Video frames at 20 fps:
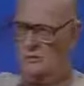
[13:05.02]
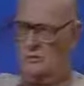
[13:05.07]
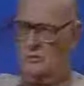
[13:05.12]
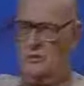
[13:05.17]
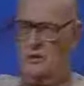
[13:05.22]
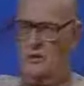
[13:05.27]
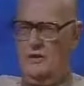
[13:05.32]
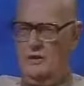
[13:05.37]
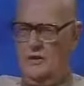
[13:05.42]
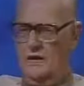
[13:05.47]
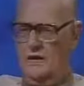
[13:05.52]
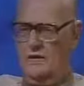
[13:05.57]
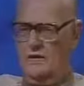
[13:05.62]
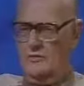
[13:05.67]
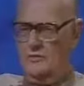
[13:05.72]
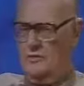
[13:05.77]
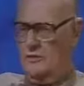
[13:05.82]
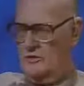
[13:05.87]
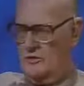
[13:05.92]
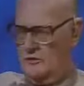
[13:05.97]
to
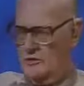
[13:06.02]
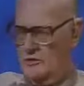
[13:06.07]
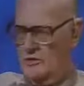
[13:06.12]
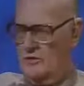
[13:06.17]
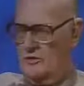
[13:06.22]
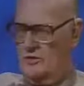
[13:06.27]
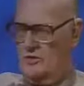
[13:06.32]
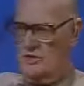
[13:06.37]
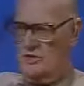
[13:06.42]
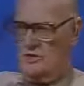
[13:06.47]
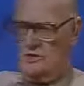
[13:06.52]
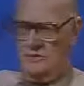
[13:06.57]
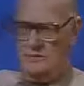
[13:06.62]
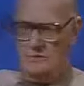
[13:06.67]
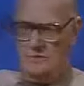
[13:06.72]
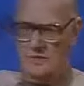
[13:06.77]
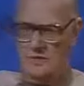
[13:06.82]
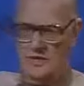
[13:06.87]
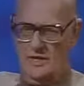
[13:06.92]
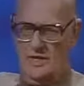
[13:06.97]
colonize first the solar
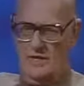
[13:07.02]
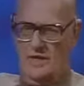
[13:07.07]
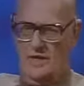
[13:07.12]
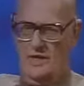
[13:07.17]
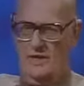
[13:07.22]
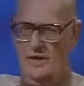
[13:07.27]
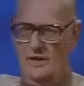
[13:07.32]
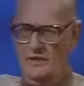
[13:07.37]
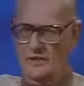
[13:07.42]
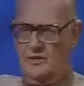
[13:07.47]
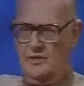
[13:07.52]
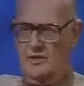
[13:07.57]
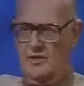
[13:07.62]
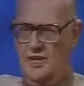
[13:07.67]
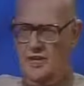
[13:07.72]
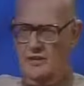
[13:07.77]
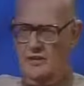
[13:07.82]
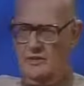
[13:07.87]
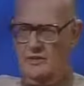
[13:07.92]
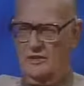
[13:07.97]
system and then to
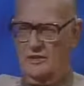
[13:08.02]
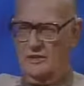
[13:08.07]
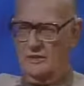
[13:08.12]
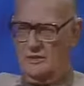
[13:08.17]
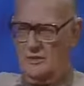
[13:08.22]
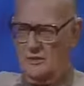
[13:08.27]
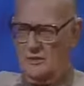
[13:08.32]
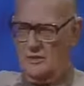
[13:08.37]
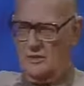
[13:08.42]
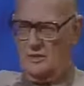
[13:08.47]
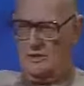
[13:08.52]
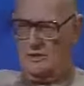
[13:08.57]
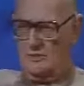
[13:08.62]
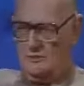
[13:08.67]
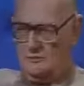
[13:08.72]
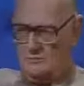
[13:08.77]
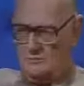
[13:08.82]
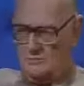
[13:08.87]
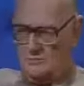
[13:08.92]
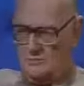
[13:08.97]
send
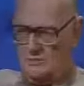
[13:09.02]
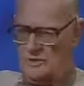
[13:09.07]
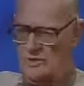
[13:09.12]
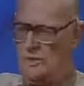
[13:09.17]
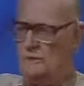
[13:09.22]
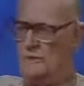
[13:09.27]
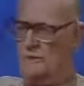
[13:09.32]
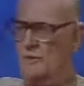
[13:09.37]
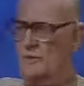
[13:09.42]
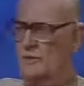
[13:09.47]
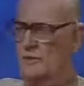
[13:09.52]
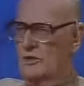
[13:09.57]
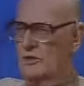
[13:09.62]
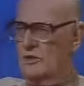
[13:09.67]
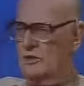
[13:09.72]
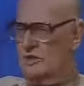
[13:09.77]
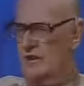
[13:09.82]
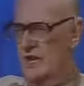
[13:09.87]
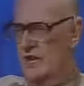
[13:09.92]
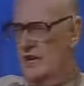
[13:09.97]
ships out to
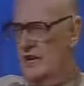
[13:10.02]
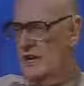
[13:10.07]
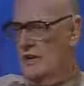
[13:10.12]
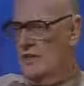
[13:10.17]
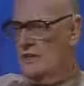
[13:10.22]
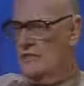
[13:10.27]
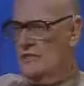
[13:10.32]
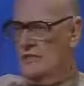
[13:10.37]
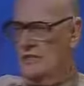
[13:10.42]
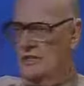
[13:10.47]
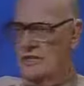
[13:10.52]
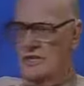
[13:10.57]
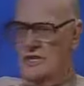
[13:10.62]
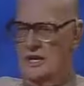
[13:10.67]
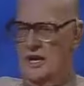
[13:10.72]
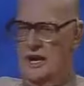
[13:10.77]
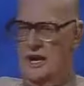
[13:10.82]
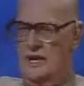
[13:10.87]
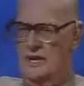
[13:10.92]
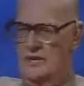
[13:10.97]
the stars
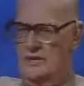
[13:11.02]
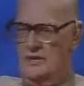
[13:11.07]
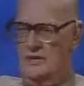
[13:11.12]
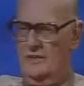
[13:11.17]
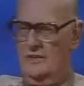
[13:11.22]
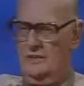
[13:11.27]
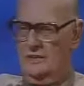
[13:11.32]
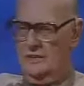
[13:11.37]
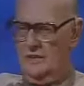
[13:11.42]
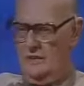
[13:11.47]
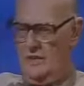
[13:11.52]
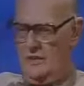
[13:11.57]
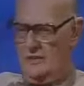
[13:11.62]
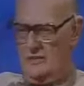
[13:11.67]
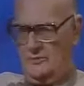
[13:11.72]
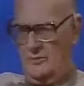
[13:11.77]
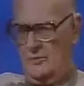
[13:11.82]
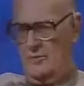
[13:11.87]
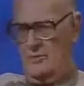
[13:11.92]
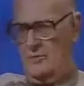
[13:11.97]
and
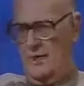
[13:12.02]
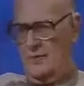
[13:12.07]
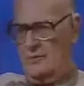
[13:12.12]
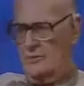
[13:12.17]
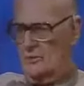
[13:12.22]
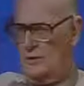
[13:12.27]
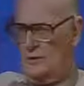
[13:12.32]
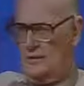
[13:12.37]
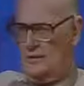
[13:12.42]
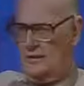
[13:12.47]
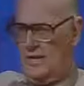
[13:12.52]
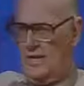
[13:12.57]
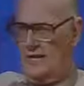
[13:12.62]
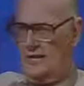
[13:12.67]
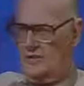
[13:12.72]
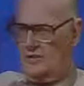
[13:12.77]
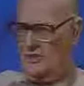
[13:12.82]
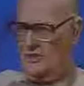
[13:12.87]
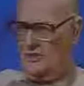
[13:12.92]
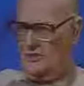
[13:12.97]
ultimately perhaps to other
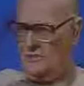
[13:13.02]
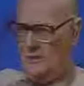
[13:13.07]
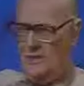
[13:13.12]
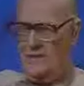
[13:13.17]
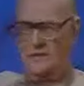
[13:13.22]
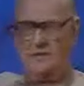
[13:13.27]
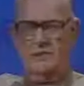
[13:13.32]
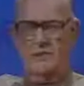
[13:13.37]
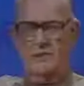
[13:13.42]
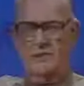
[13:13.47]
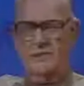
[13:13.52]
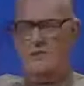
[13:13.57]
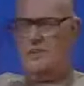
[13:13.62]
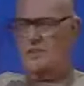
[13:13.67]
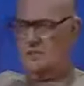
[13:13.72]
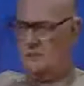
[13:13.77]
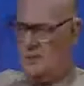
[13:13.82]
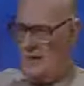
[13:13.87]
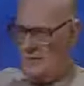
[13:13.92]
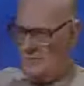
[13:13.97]
galaxies. But if the
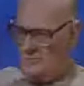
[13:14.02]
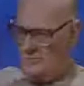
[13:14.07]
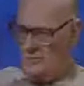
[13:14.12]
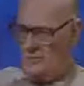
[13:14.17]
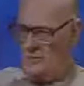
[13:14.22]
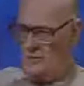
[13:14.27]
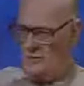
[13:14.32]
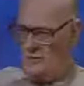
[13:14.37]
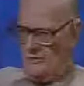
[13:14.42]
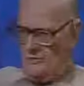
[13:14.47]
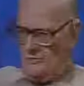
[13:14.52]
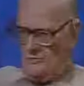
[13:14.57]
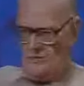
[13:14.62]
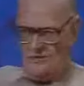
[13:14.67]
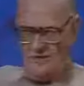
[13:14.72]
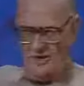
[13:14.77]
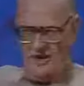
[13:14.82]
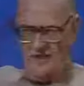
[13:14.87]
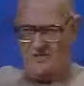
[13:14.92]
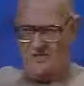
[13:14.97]
expansion of the universe
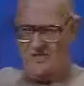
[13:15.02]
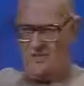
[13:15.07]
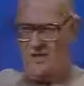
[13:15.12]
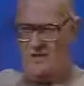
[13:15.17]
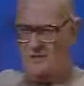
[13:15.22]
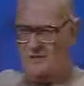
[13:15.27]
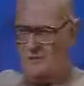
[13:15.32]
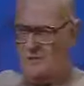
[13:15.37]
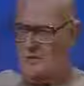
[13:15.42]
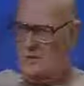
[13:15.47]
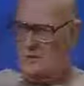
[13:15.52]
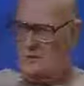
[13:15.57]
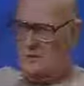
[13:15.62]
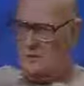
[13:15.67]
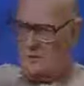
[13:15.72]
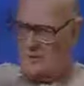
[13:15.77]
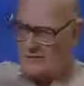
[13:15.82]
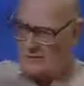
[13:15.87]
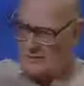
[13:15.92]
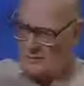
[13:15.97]
is fast enough,
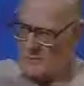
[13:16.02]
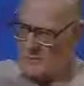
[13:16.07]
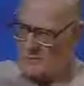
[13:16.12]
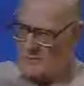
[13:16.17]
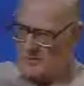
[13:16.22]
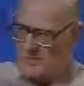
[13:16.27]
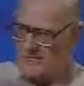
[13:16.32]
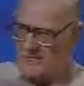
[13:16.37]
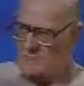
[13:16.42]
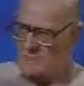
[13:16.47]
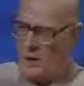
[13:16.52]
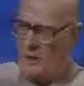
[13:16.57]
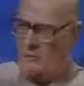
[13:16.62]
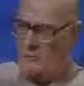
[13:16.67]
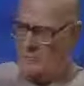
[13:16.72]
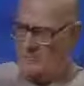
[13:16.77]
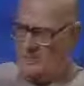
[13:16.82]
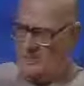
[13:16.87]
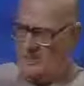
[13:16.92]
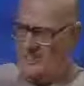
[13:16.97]
we will never be able to keep up
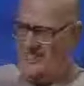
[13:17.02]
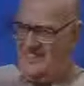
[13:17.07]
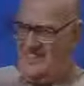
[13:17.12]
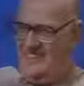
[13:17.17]
with it.